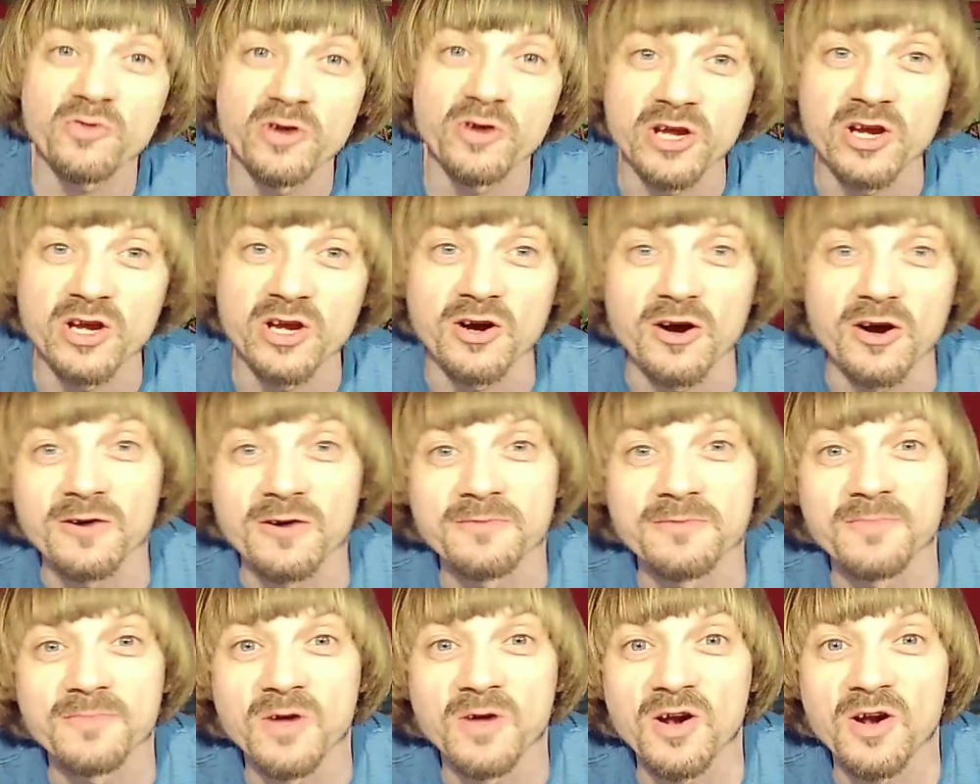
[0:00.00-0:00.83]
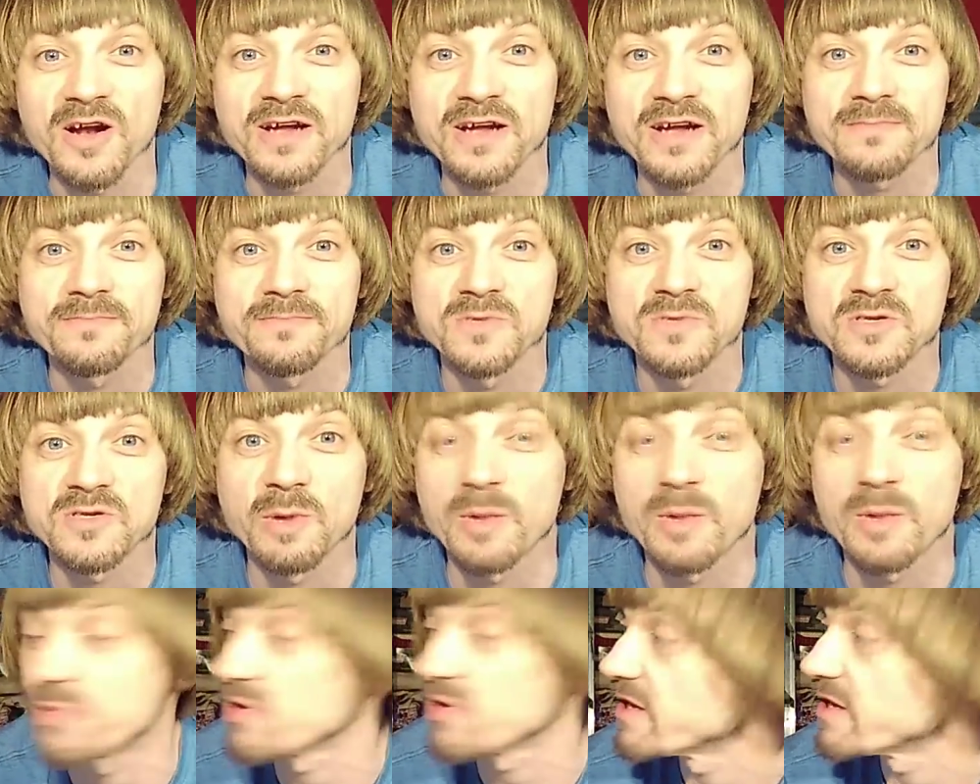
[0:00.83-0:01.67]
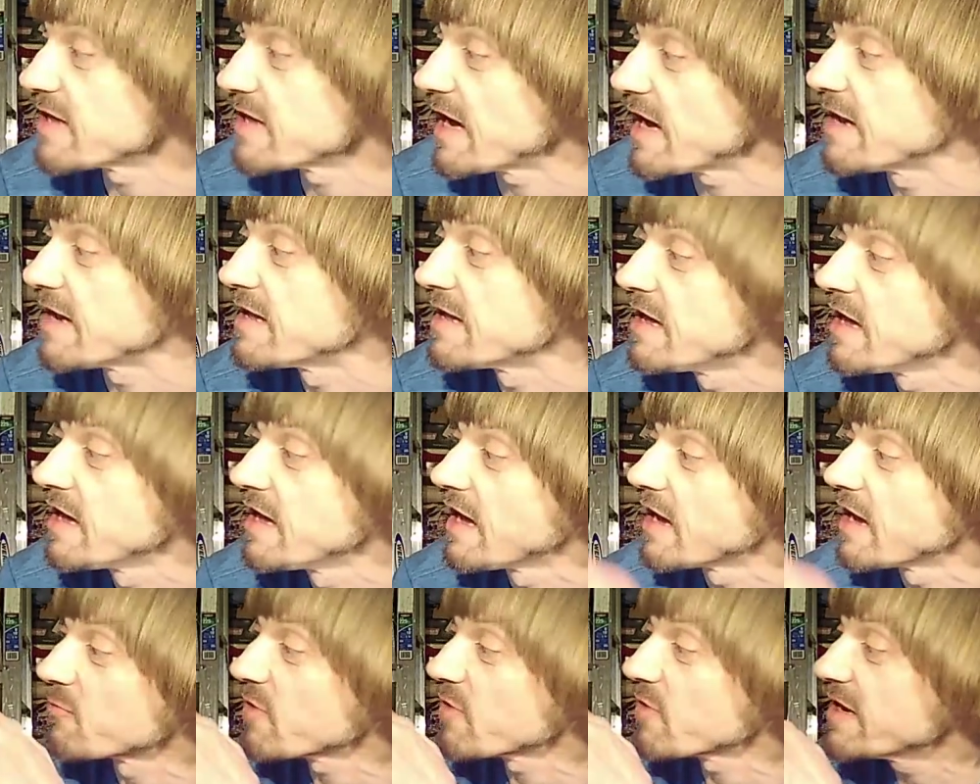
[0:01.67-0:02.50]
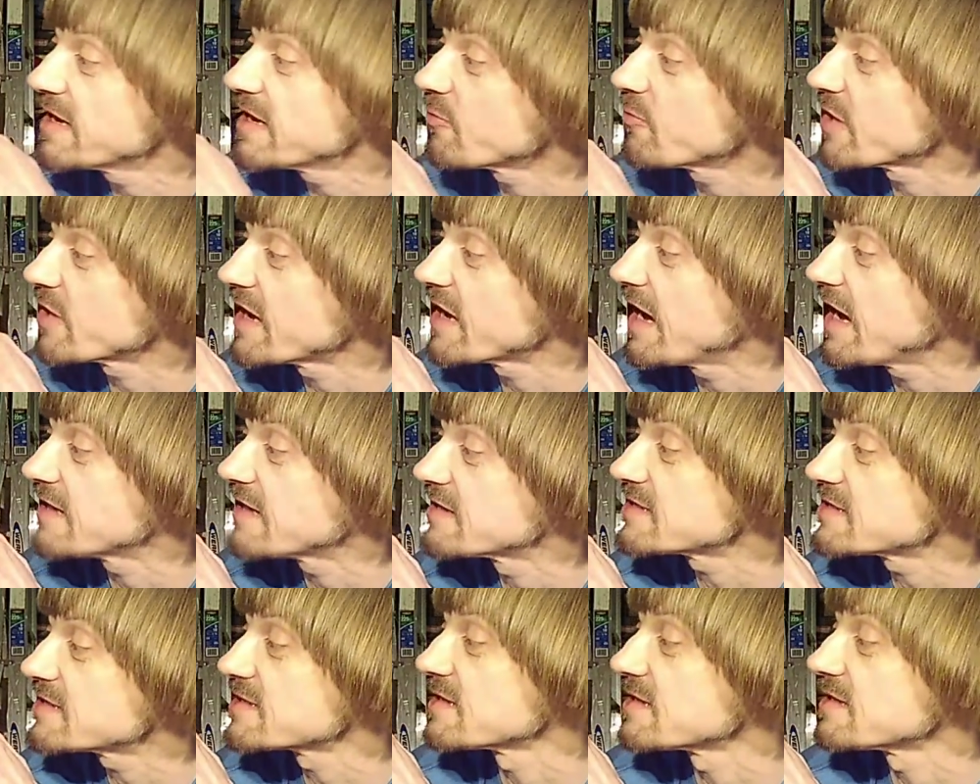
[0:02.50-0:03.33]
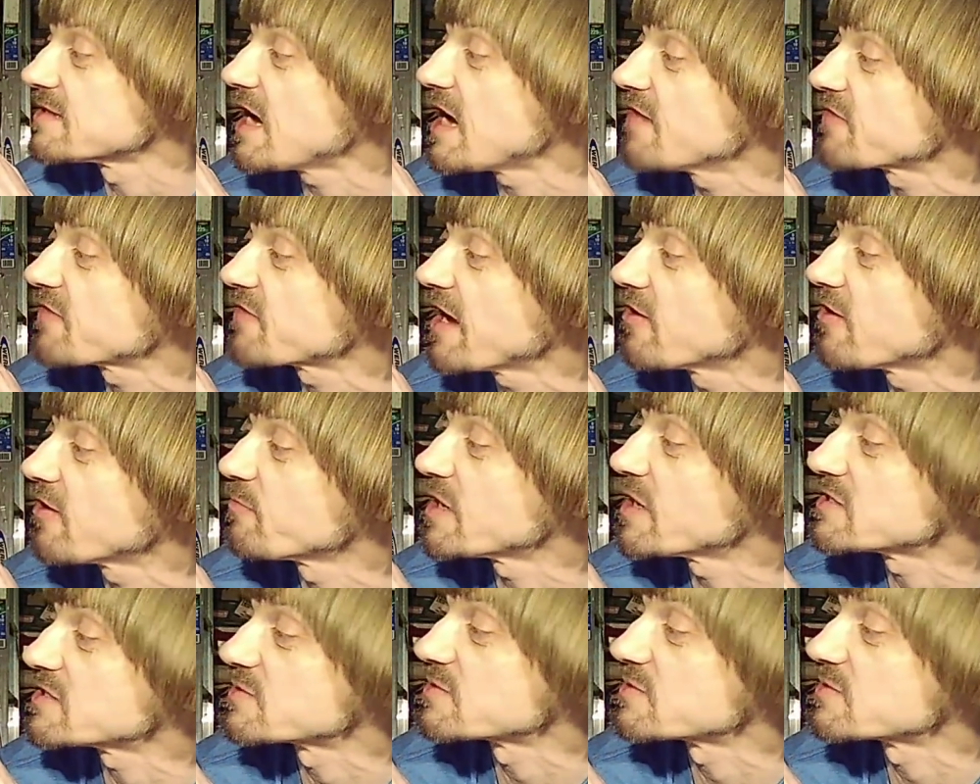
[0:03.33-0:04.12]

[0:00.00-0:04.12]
Recall. All right, so I'm going to play that. And right here we got, this is a live count of my